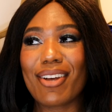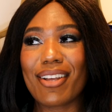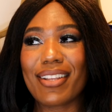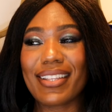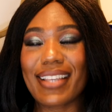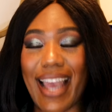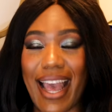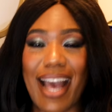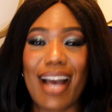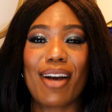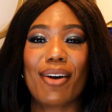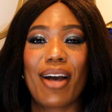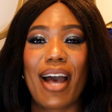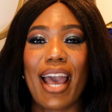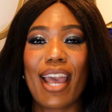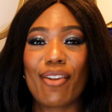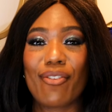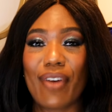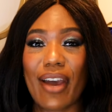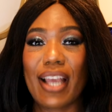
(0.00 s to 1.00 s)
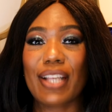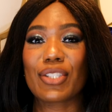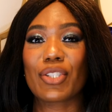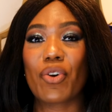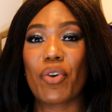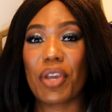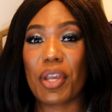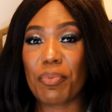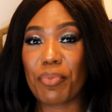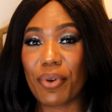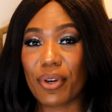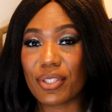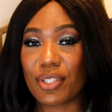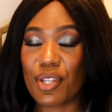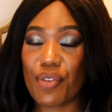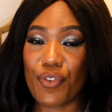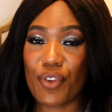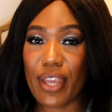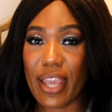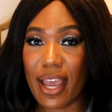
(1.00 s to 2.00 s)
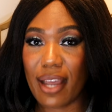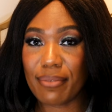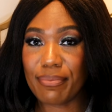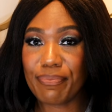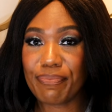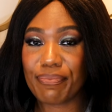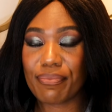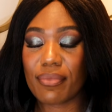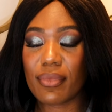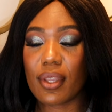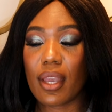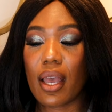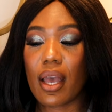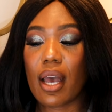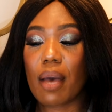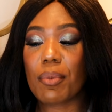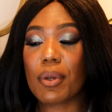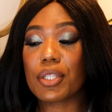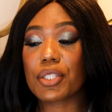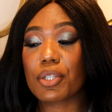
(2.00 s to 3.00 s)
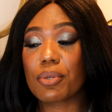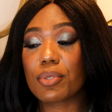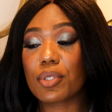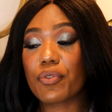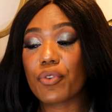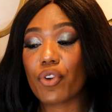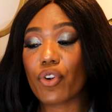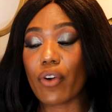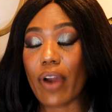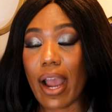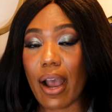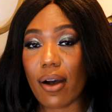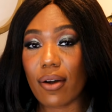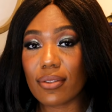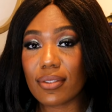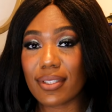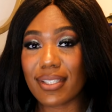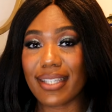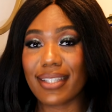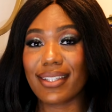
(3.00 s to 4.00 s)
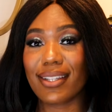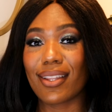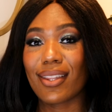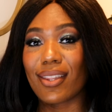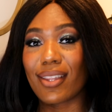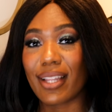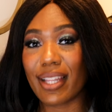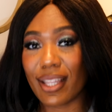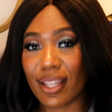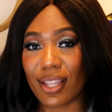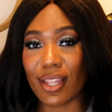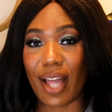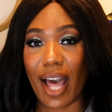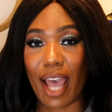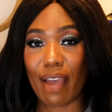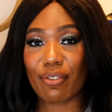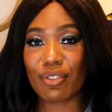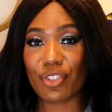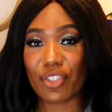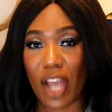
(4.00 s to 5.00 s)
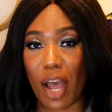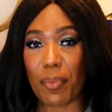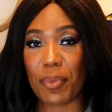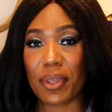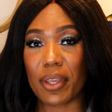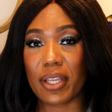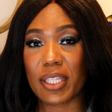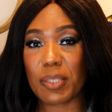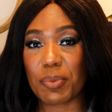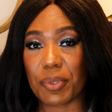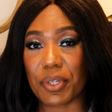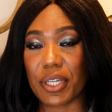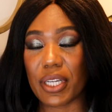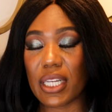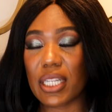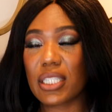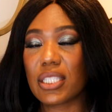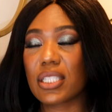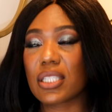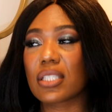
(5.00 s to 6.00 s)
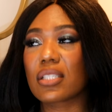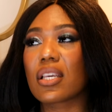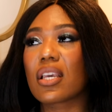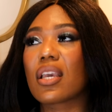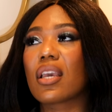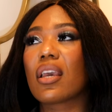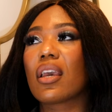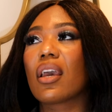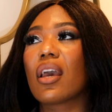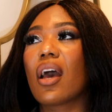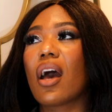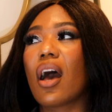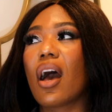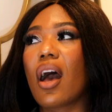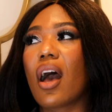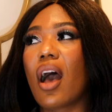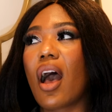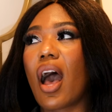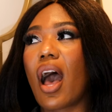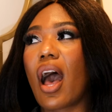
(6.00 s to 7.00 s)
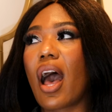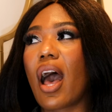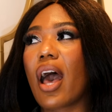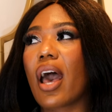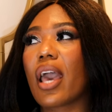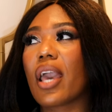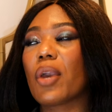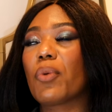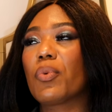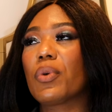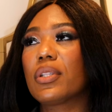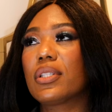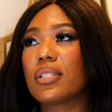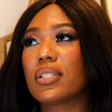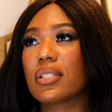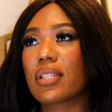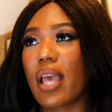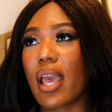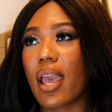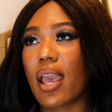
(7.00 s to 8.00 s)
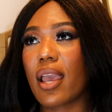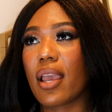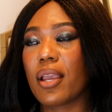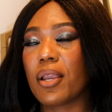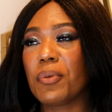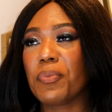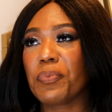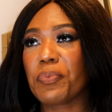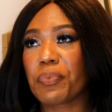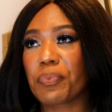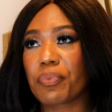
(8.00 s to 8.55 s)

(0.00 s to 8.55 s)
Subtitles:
yeah, I advise going in person if you can. In terms of crowds in the live shopping experience, I would say